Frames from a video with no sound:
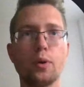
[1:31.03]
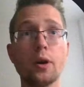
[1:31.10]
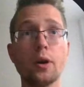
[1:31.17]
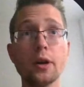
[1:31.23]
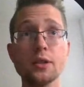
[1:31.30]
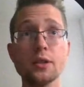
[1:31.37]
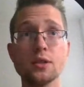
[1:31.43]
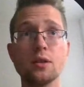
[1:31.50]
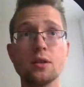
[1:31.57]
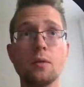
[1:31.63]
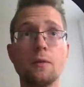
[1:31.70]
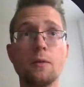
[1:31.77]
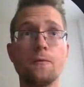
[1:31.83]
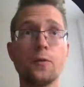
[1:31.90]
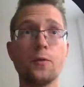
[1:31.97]
two
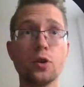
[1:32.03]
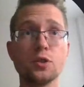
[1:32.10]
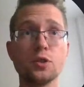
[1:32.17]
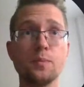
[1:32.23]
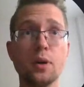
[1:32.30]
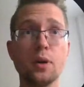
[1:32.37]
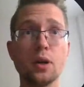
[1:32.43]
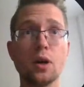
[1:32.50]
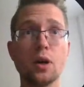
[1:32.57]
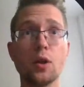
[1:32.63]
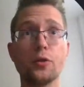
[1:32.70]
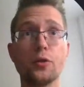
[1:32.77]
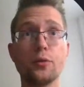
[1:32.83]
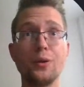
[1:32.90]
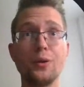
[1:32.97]
parts. The first
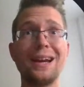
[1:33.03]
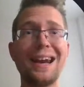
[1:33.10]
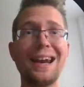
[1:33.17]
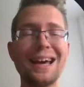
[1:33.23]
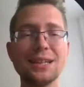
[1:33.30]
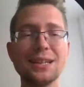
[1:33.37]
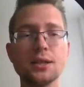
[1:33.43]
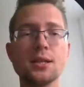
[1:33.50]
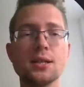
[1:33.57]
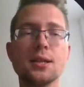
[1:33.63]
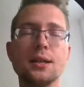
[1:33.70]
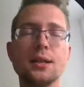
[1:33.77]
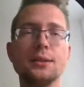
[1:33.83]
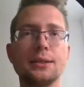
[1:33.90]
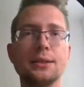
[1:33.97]
part are 3
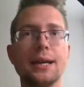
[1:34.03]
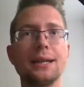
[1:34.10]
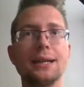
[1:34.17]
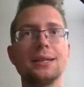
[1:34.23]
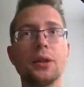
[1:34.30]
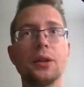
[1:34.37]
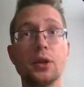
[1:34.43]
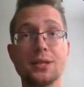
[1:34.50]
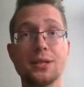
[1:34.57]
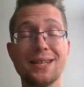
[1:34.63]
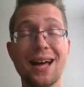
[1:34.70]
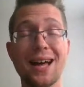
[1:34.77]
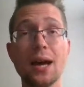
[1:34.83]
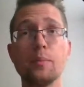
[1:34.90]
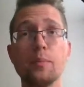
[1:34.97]
letters indicating
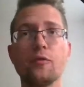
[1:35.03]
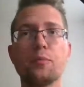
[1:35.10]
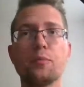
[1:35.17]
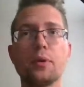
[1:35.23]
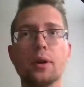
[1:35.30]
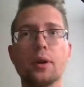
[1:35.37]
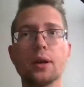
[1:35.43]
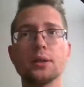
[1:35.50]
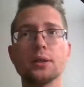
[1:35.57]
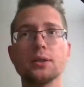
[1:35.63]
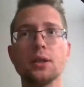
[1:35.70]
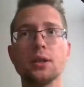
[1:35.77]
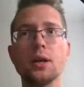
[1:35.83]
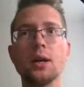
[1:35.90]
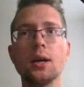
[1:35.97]
the type of
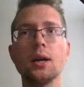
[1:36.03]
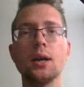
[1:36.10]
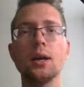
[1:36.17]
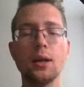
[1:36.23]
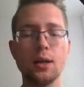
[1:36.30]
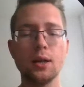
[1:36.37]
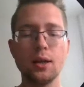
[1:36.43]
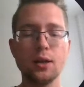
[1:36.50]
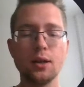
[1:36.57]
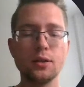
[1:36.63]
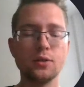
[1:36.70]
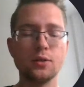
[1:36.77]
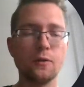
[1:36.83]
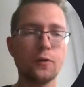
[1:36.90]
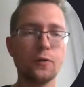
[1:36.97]
product.
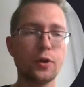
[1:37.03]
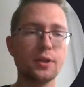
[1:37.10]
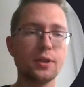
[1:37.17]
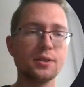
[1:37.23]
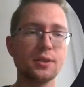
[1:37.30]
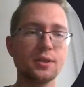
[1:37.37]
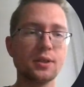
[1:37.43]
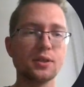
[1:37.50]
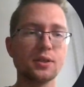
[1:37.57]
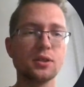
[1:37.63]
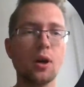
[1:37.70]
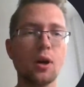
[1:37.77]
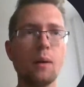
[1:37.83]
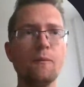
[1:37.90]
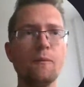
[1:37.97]
So for
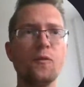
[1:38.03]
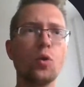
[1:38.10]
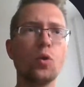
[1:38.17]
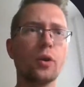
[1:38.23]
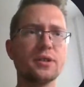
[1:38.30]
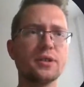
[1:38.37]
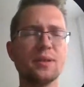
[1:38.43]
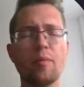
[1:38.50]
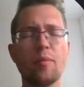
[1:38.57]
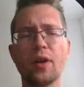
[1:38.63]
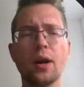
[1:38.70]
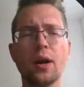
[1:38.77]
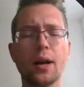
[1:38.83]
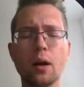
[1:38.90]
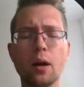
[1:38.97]
instance, com for
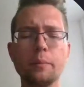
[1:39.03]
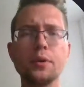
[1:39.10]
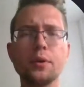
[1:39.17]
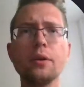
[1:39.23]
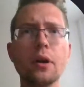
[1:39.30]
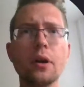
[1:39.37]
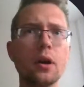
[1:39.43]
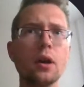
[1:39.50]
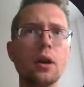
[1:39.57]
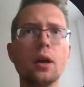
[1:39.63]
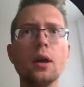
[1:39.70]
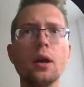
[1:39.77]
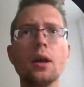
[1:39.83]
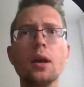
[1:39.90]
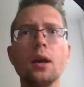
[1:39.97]
something like
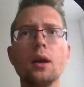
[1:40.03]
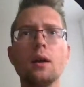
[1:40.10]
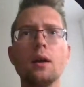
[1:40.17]
computer,